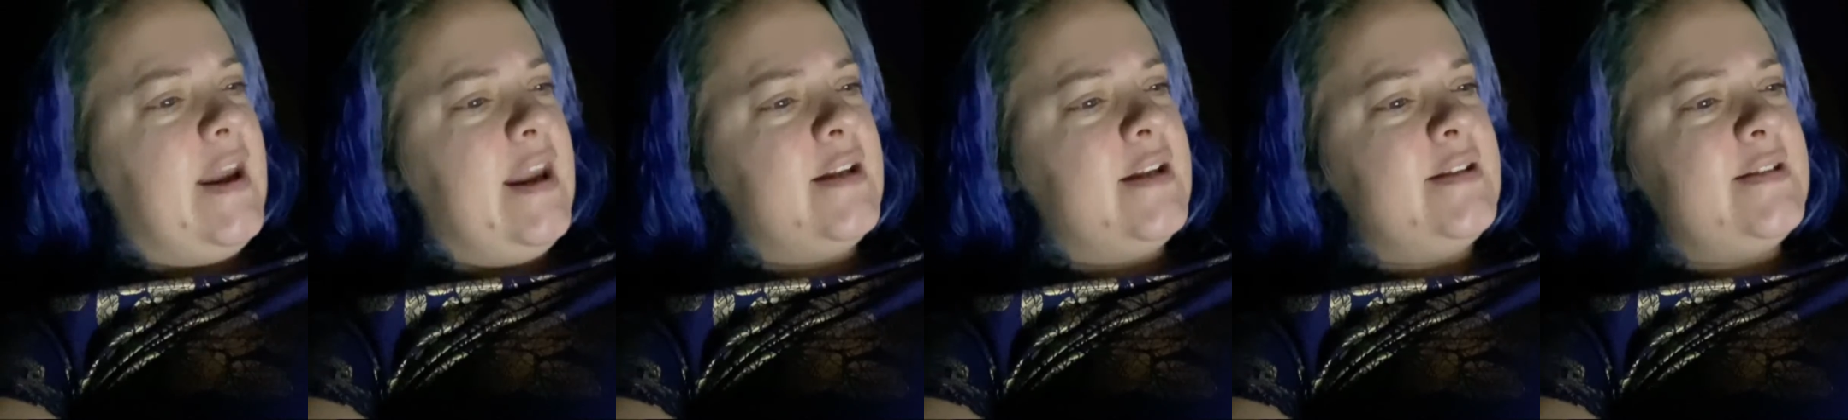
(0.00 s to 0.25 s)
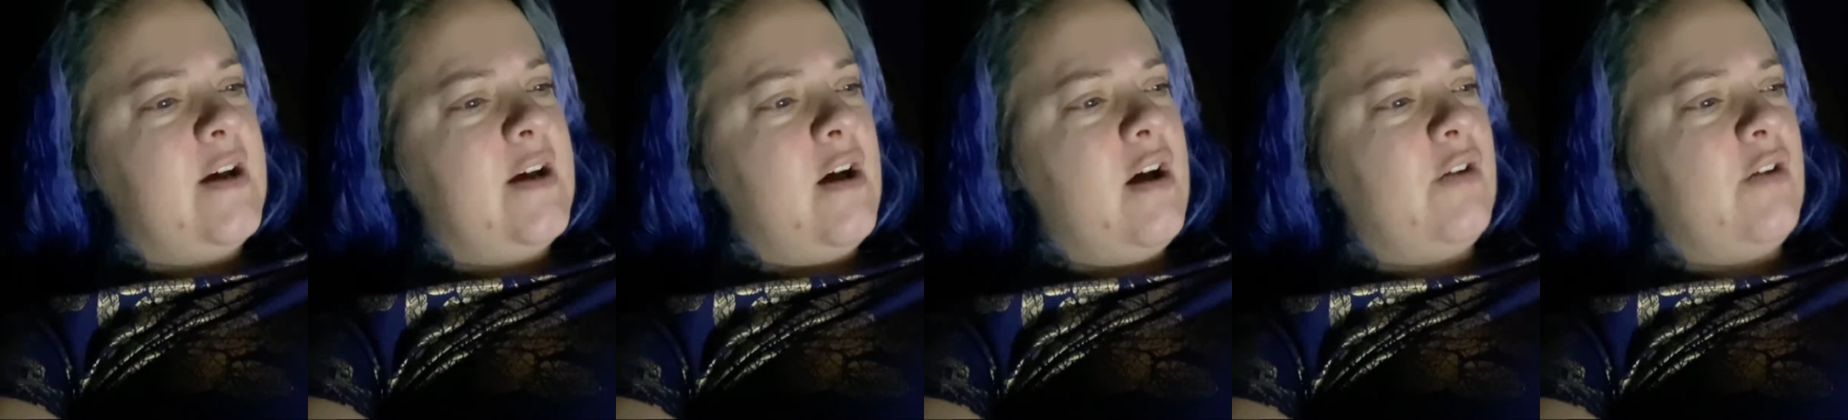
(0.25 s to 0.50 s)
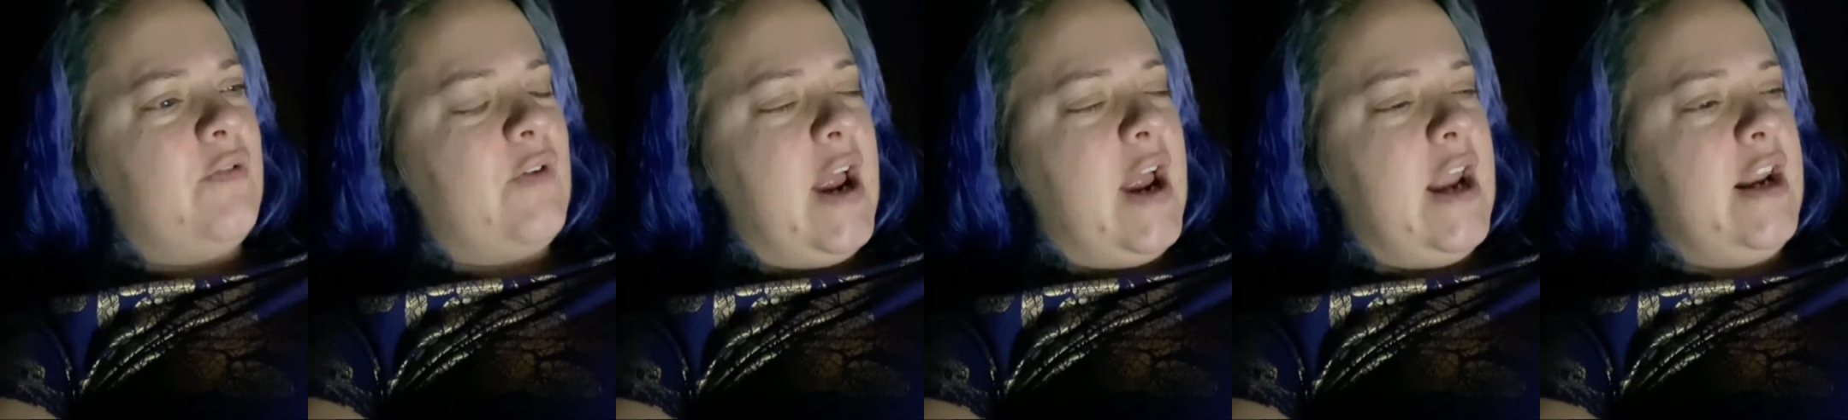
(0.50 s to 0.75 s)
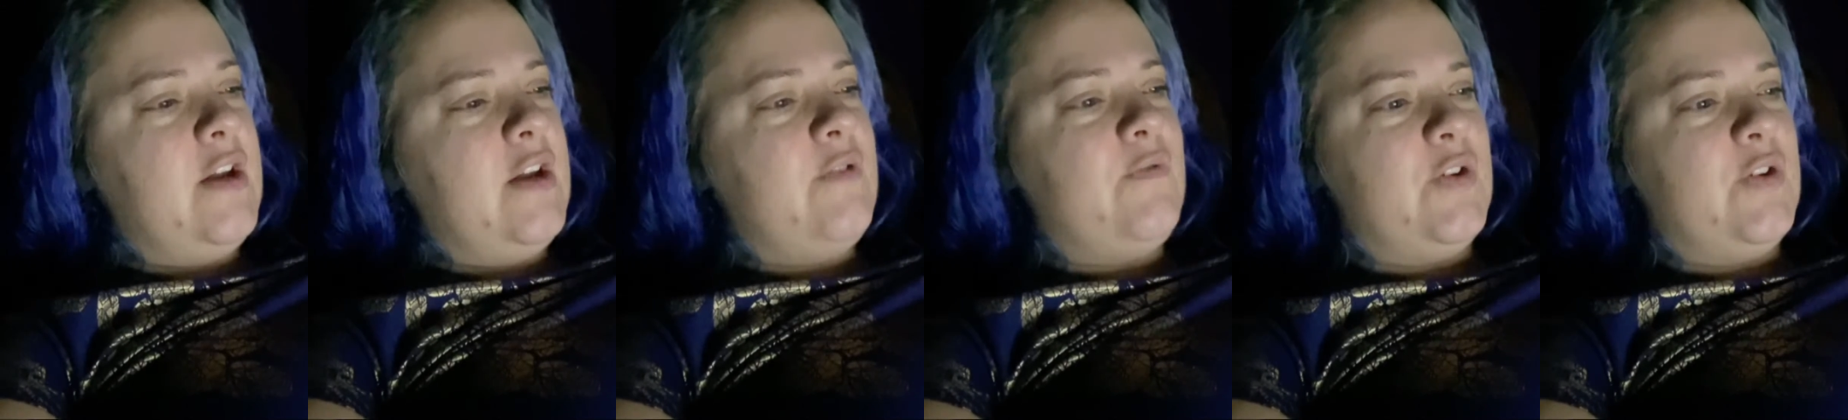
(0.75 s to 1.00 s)
taught
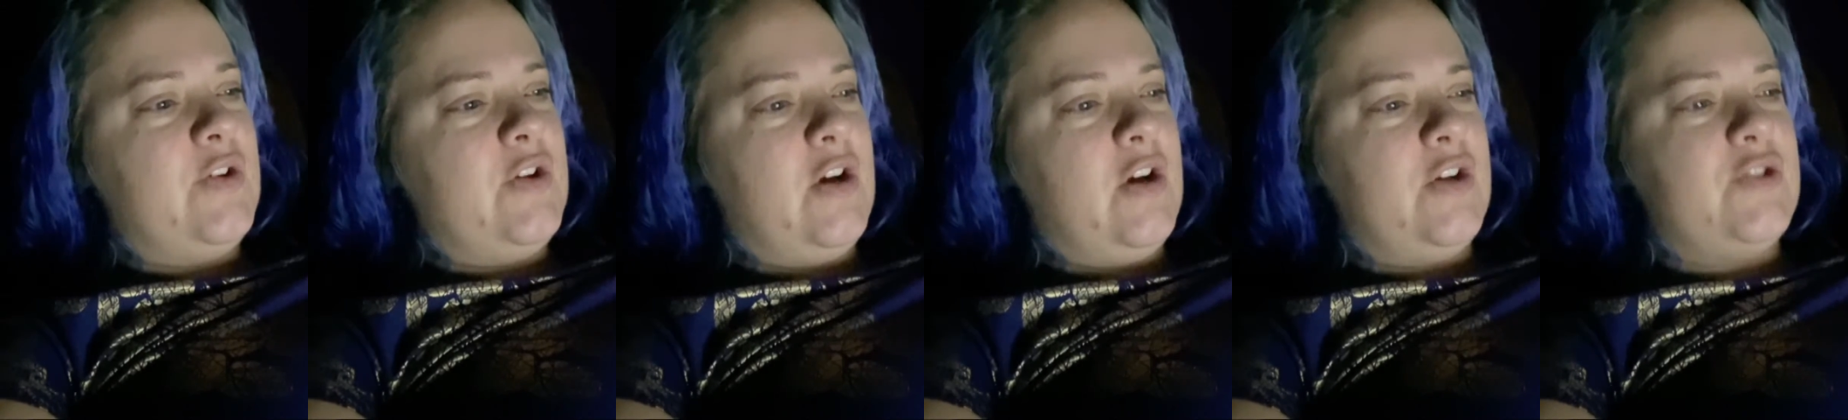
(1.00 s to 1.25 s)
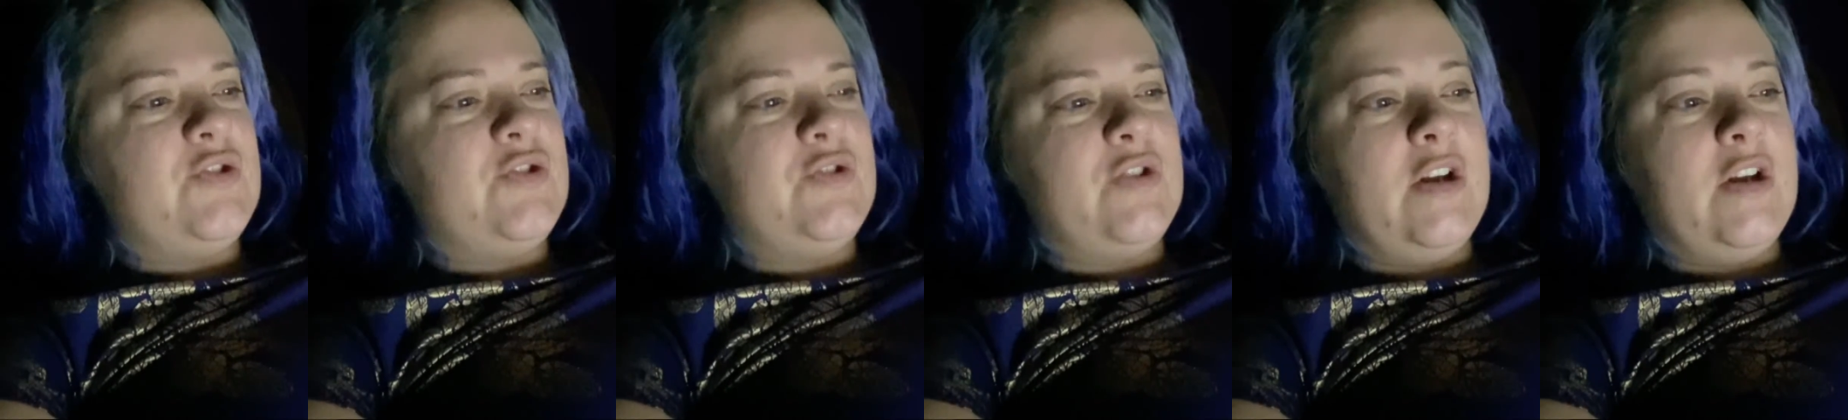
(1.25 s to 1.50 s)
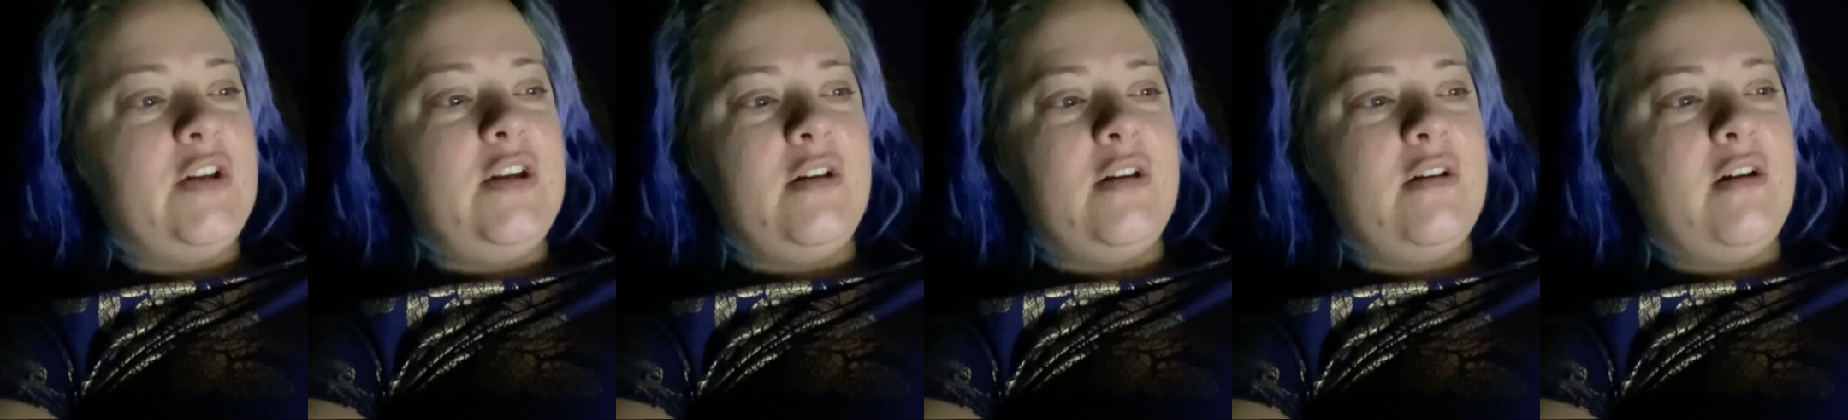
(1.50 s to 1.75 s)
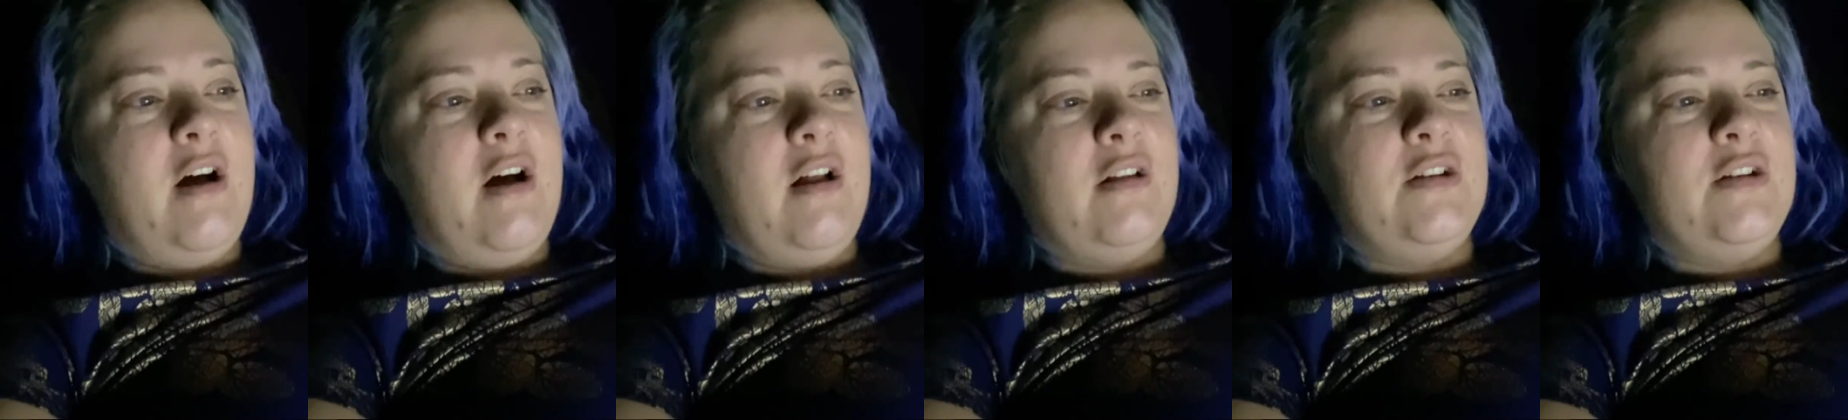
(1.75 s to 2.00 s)
writing for the Australian
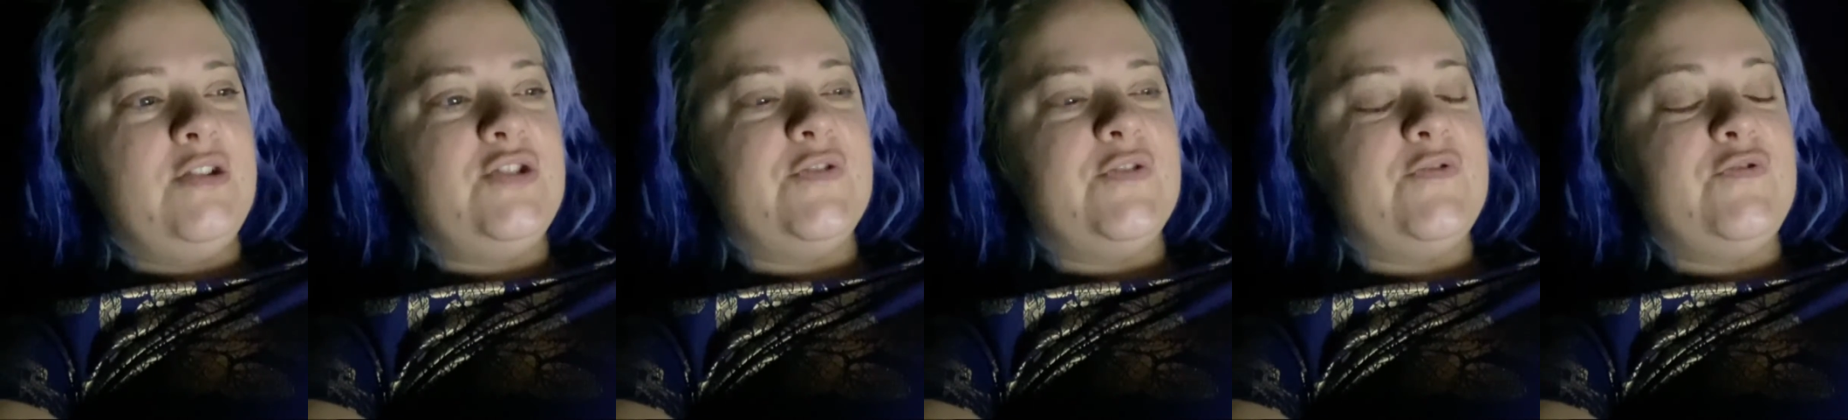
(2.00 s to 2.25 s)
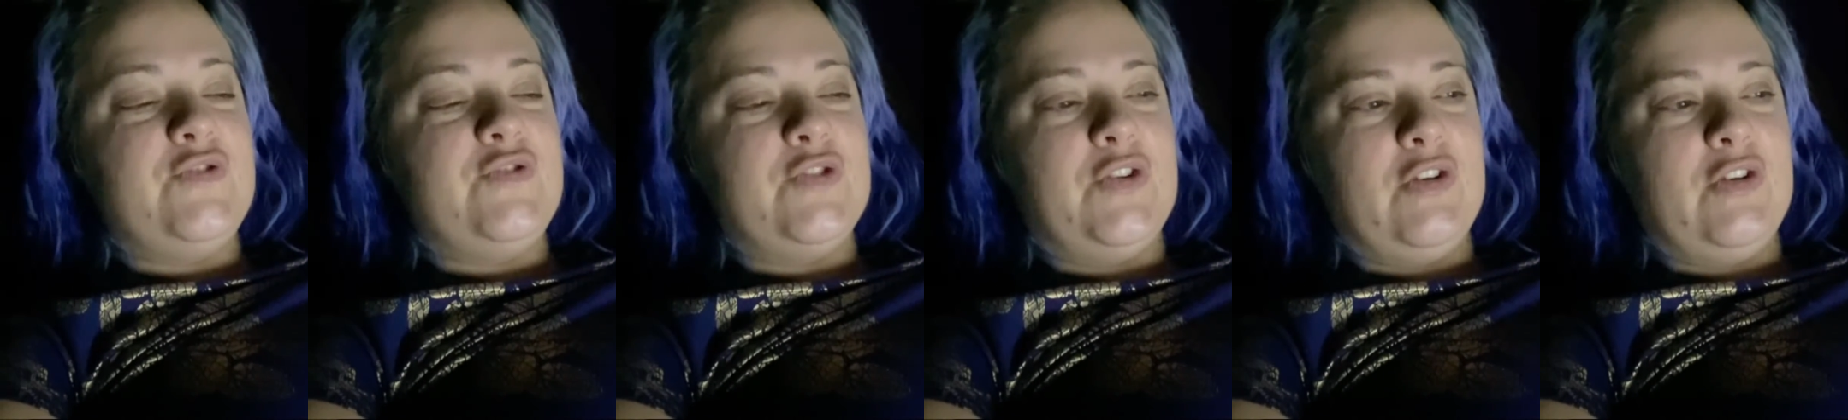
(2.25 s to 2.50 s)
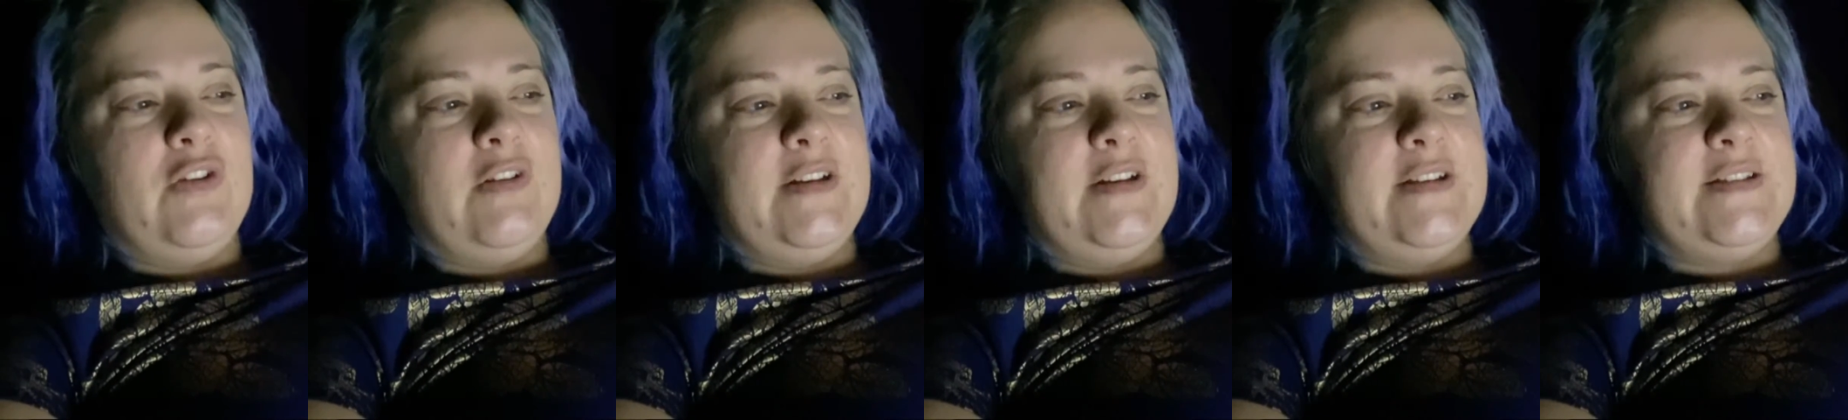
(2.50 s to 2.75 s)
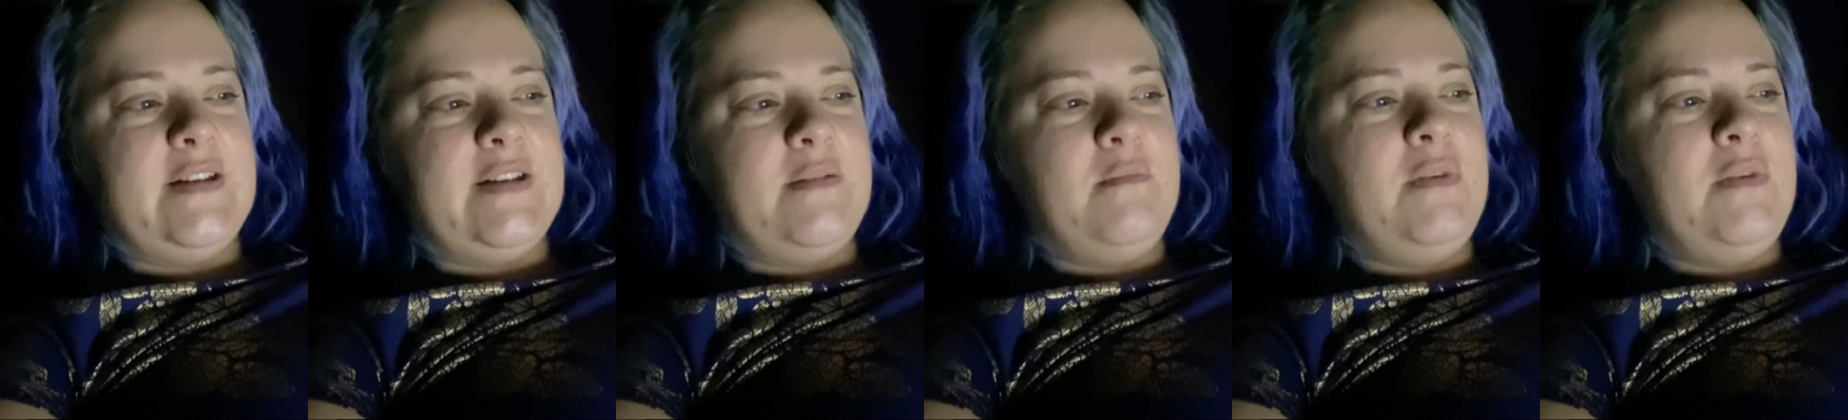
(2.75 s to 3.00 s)
College of
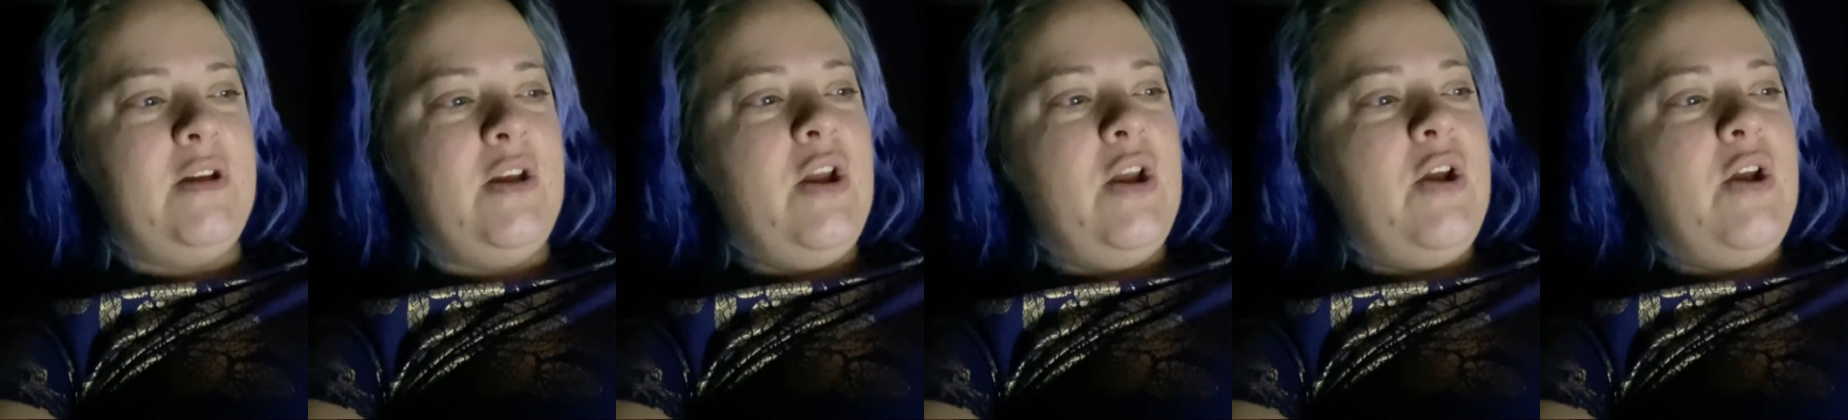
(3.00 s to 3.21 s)
Journalism